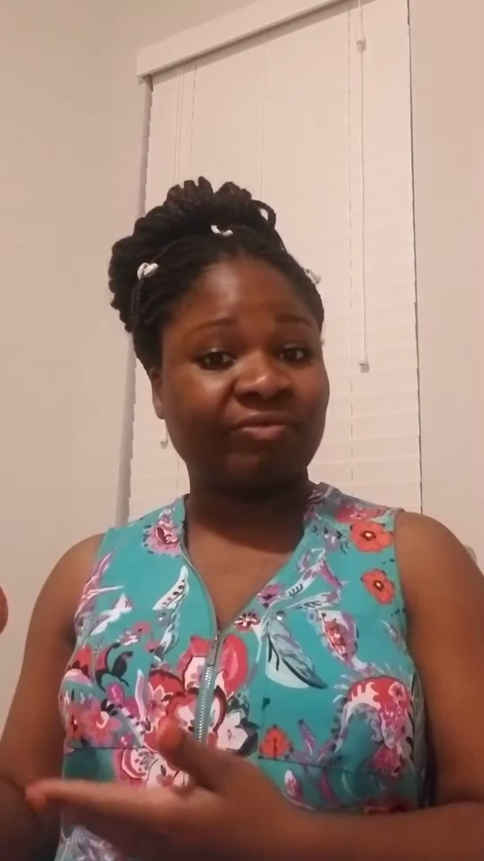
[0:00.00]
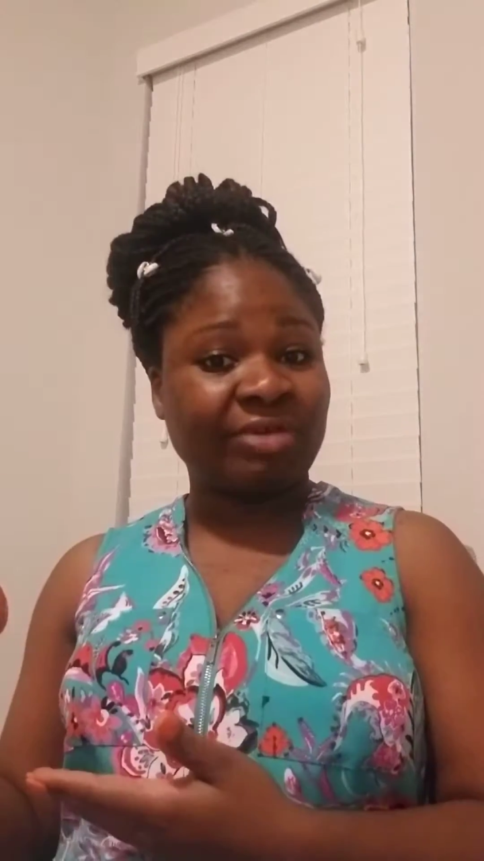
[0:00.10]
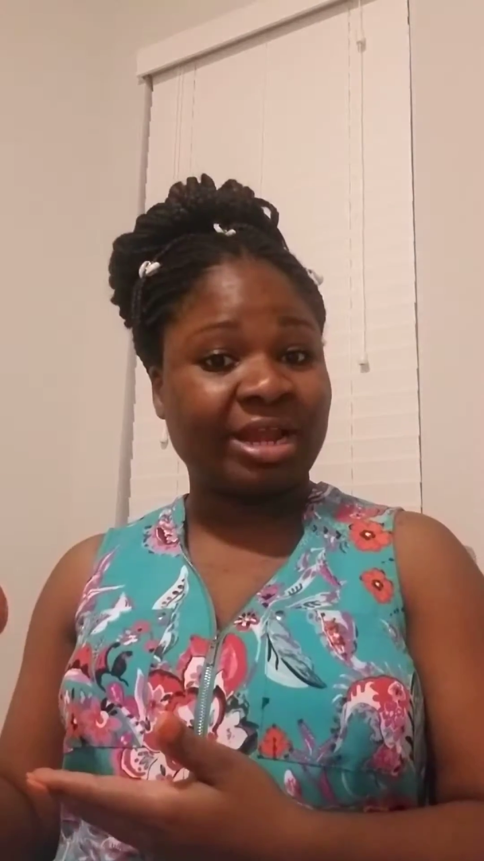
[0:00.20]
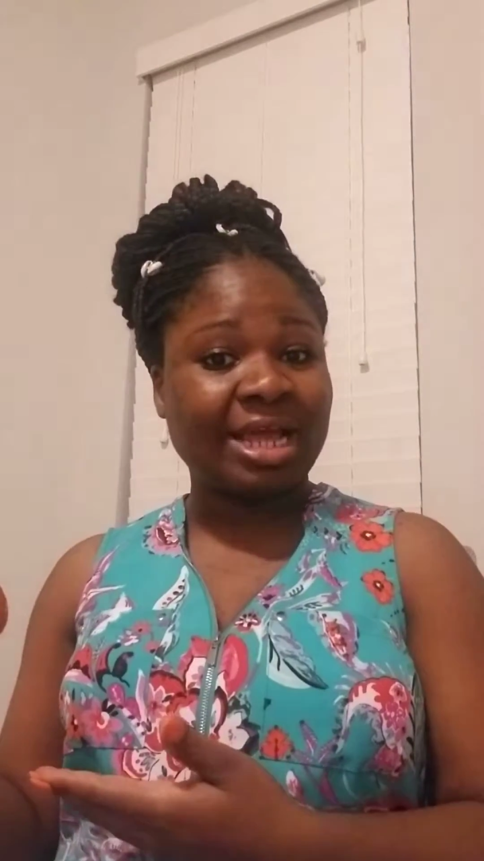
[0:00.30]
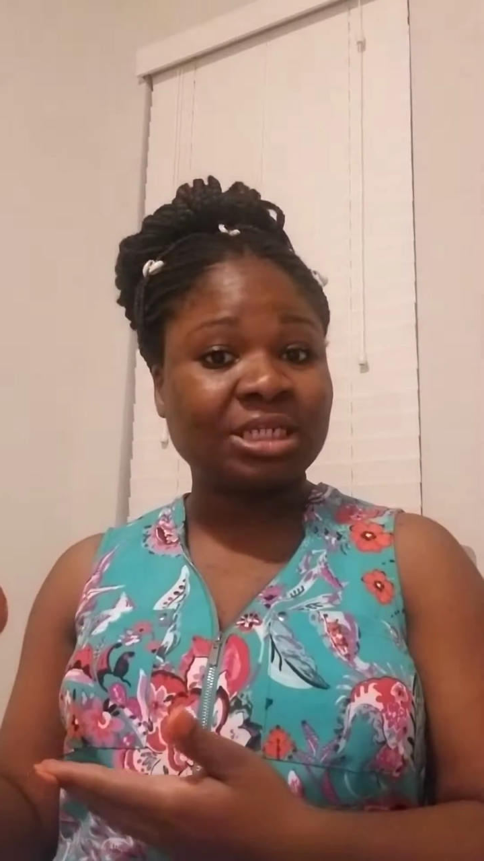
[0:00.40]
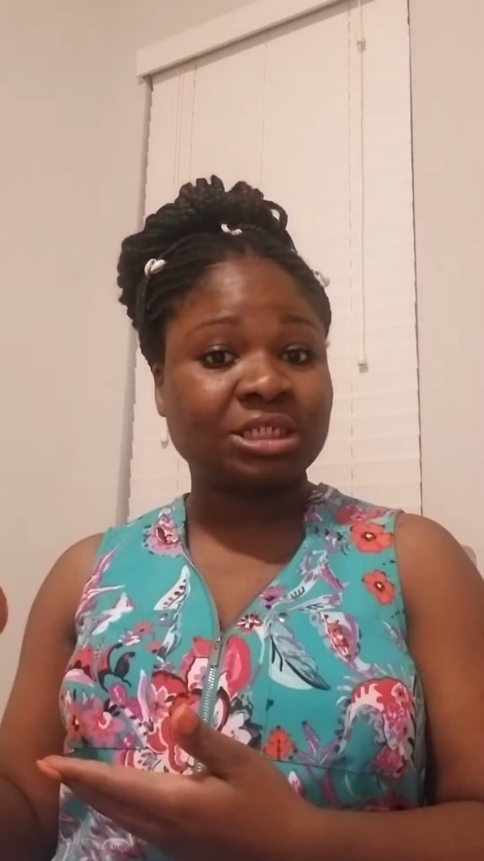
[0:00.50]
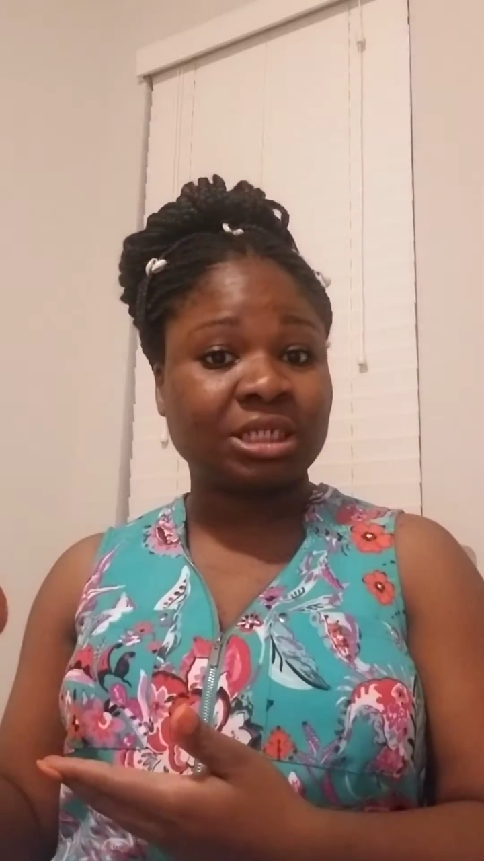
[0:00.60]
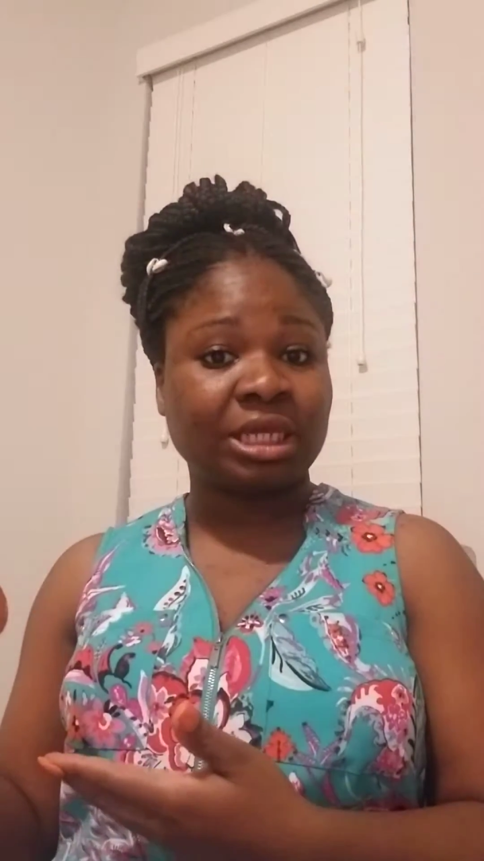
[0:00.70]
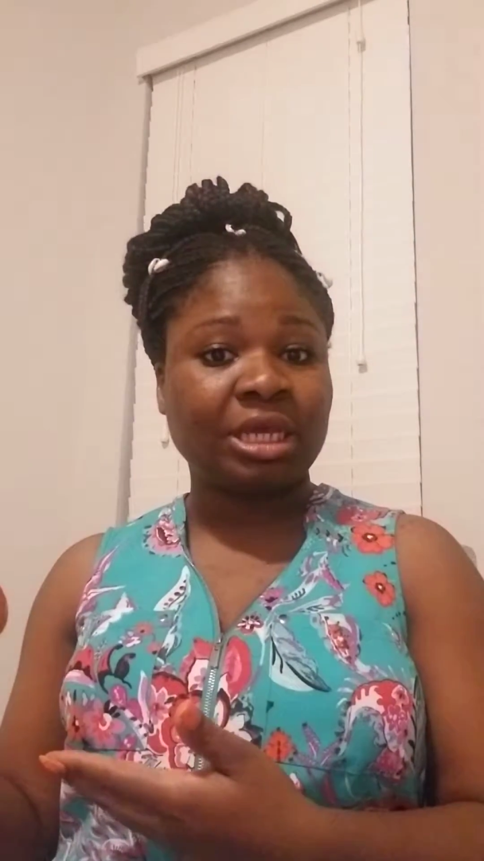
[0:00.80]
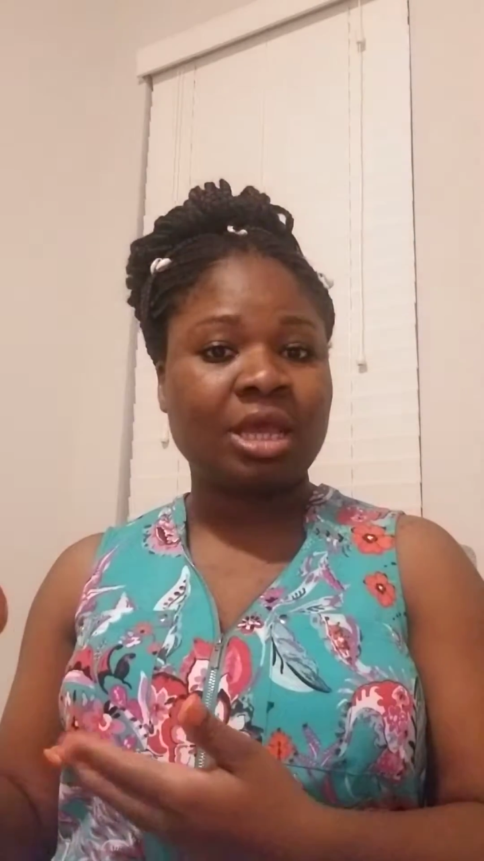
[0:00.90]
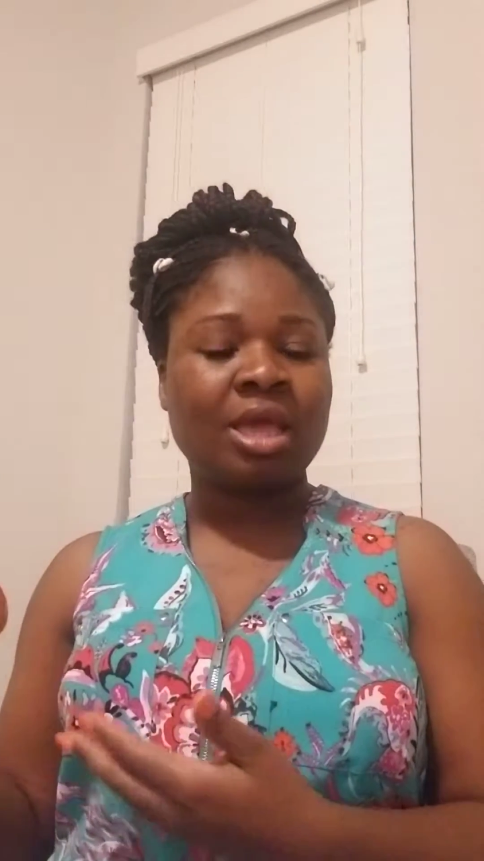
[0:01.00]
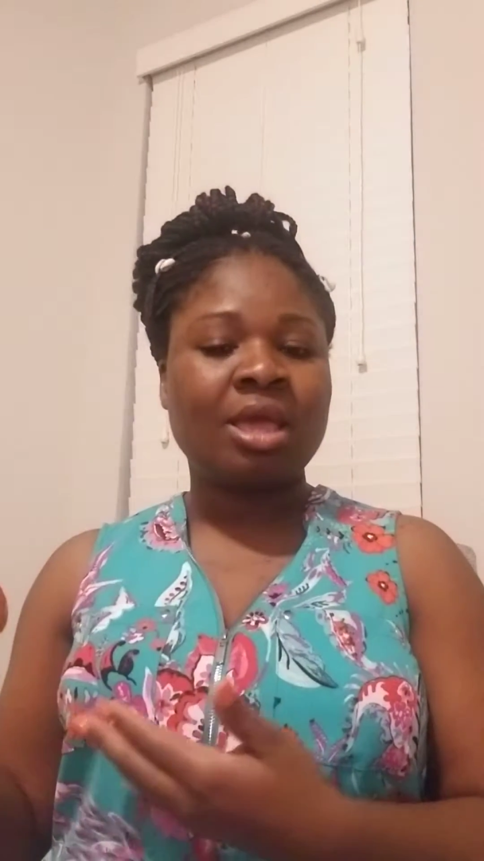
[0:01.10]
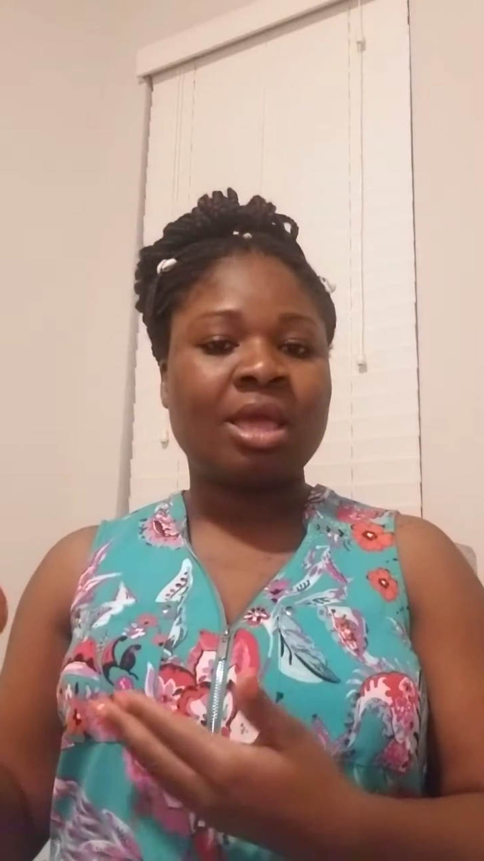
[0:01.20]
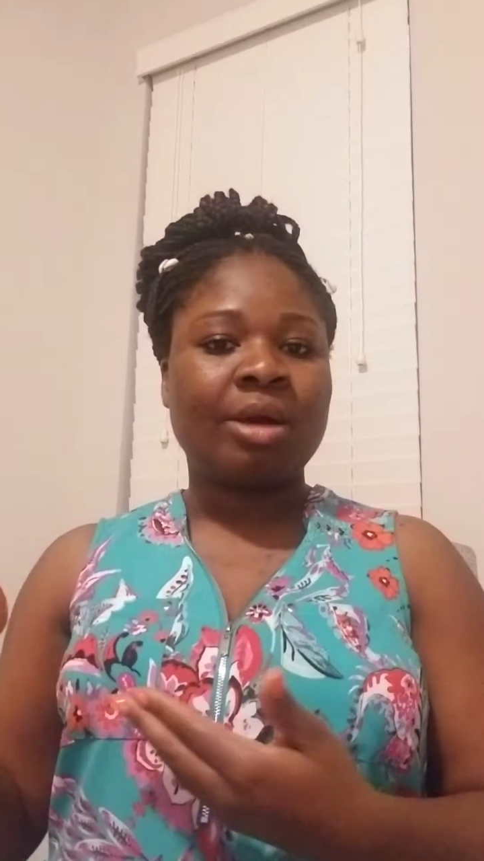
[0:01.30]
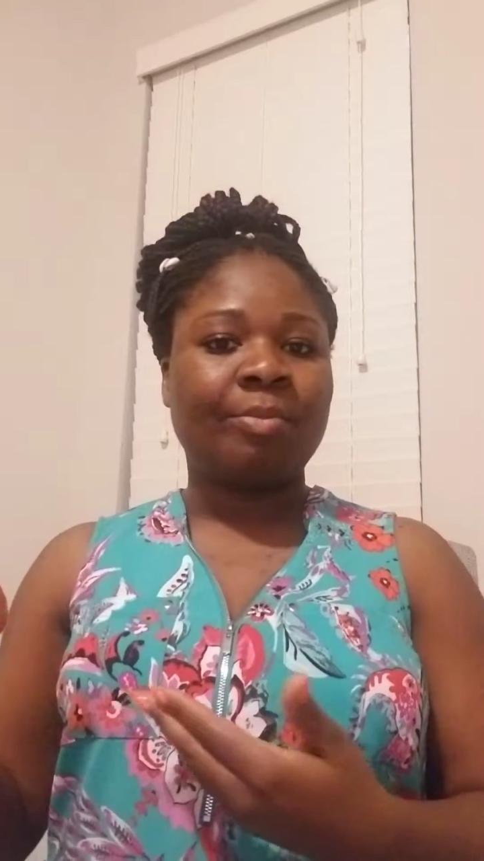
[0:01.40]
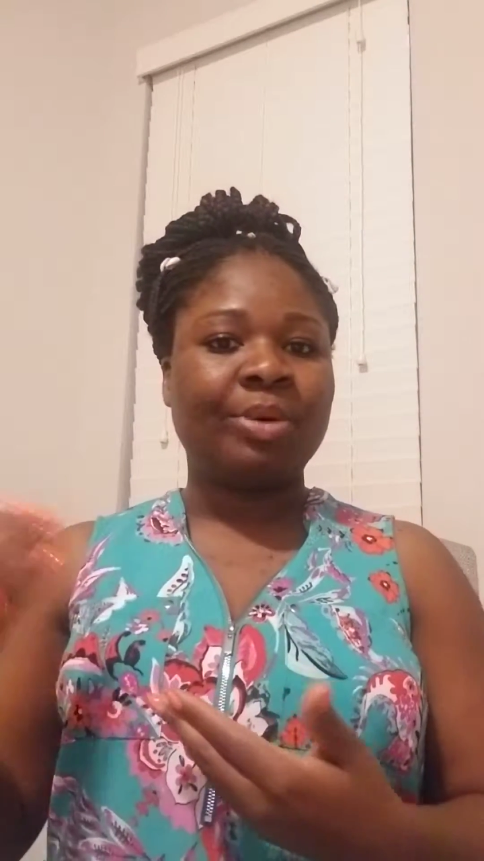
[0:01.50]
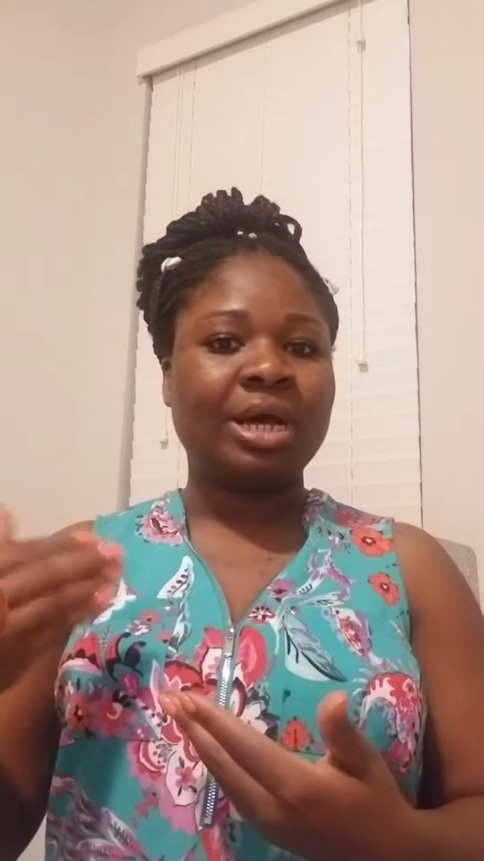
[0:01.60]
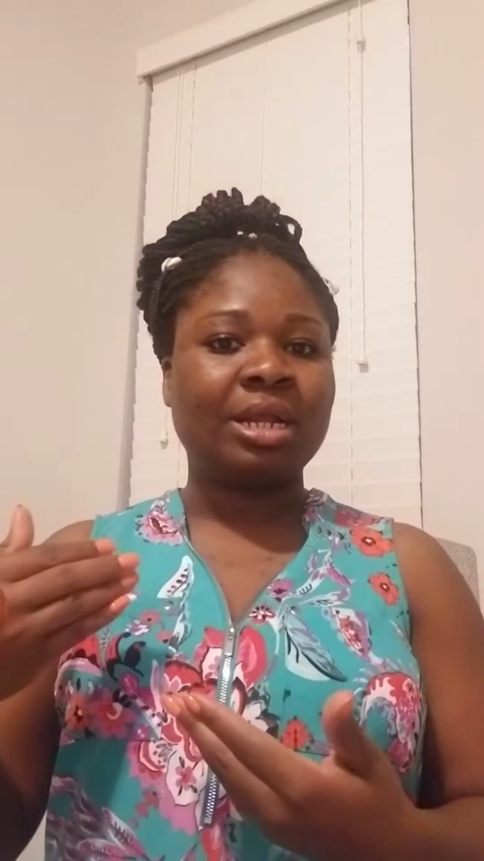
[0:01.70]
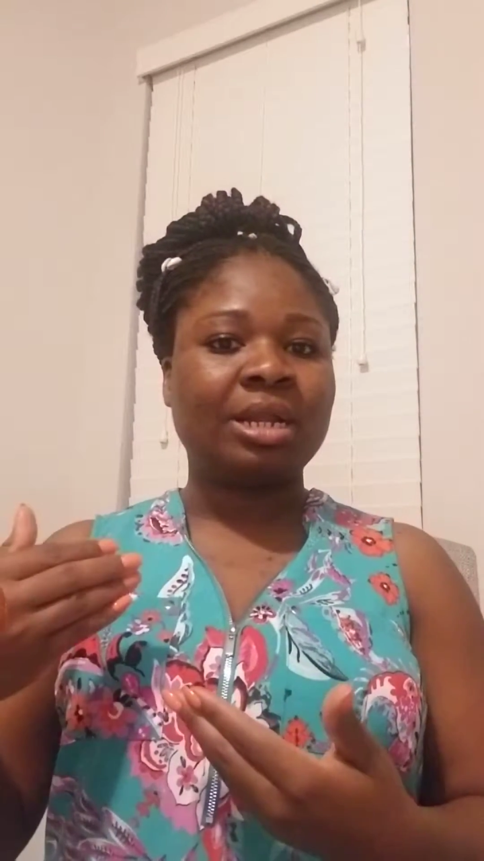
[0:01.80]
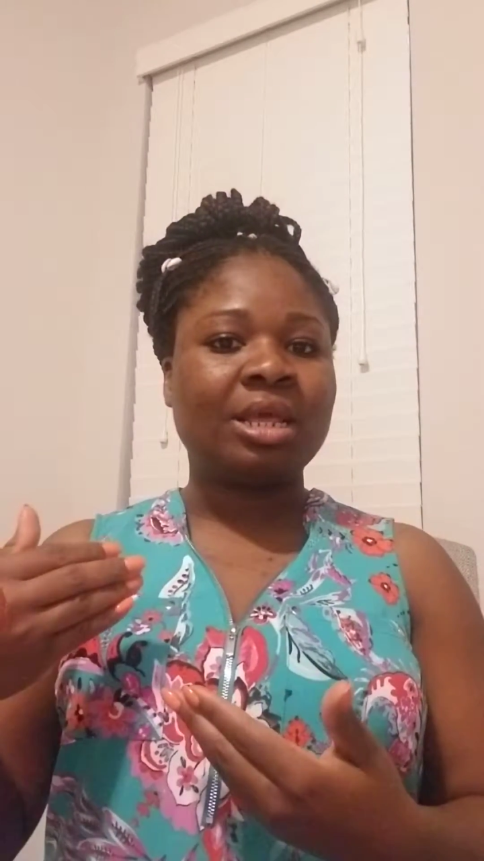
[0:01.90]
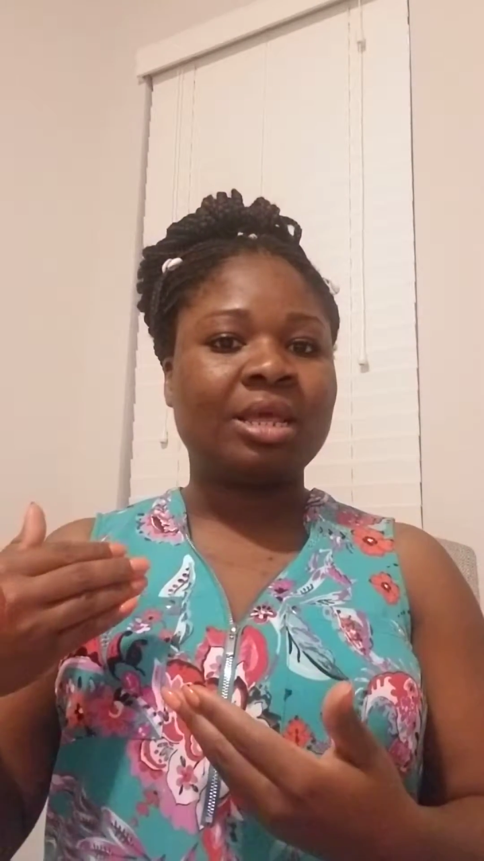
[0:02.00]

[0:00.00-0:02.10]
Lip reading: financially, but